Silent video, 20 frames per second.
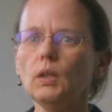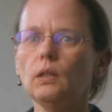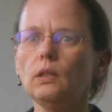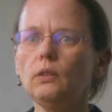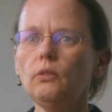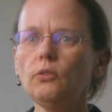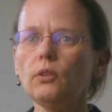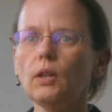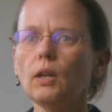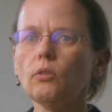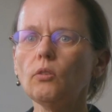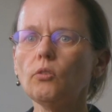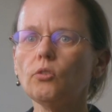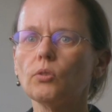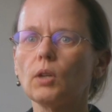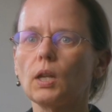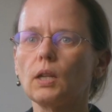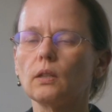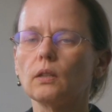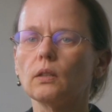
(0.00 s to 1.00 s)
In South
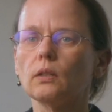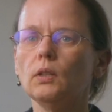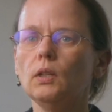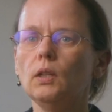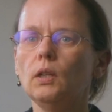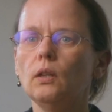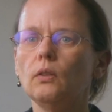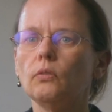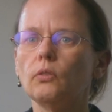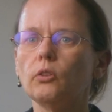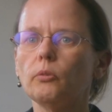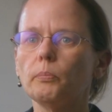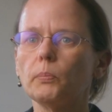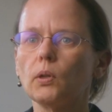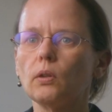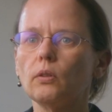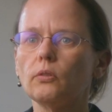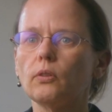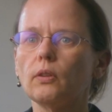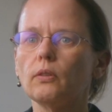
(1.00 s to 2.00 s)
Australia, this
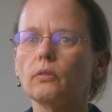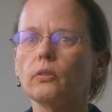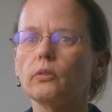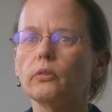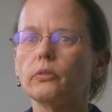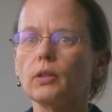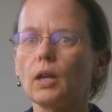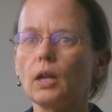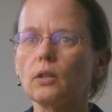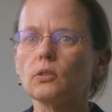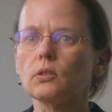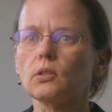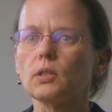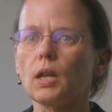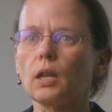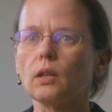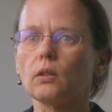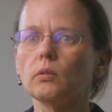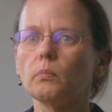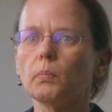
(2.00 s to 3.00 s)
process is
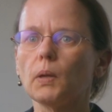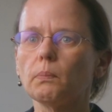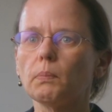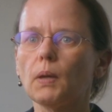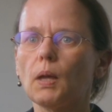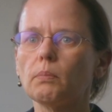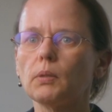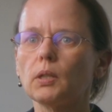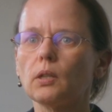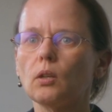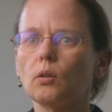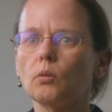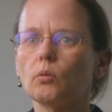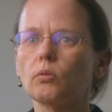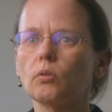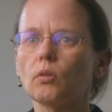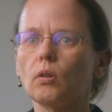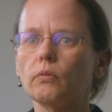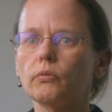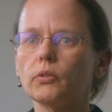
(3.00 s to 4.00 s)
undertaken by public
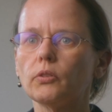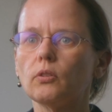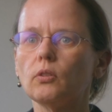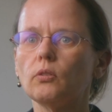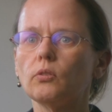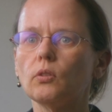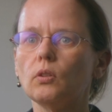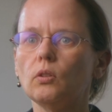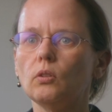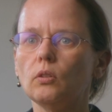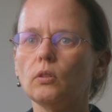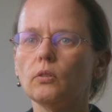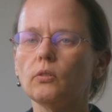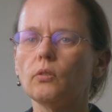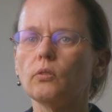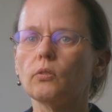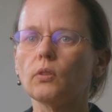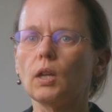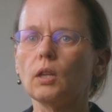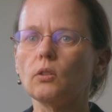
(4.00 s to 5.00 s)
health officers,
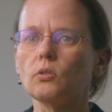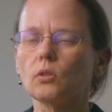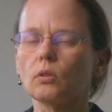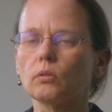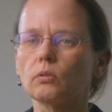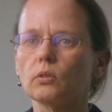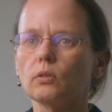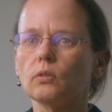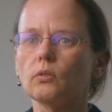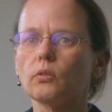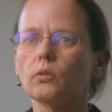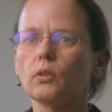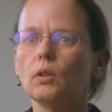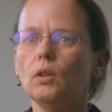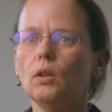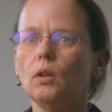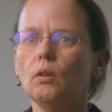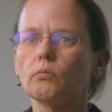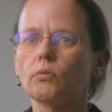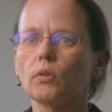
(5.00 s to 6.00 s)
nurses and doctors
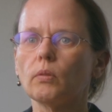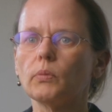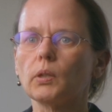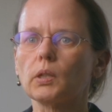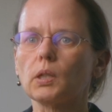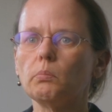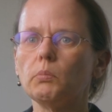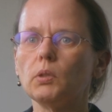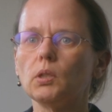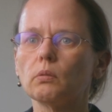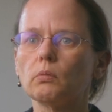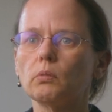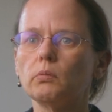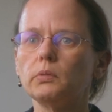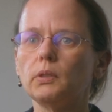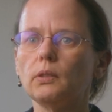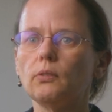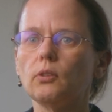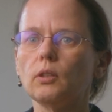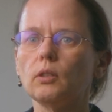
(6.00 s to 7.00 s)
from the
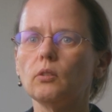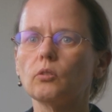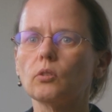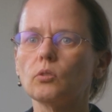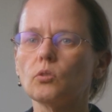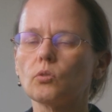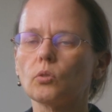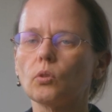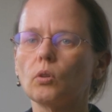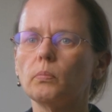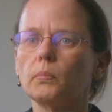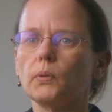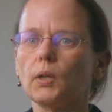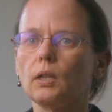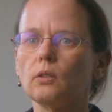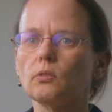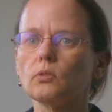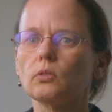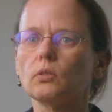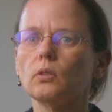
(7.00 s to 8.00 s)
Communicable Disease Control
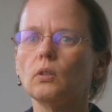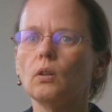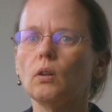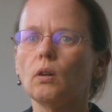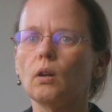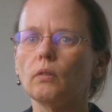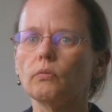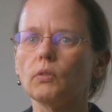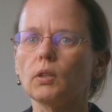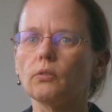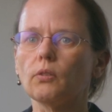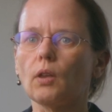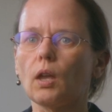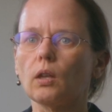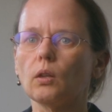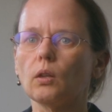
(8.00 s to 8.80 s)
Branch of SA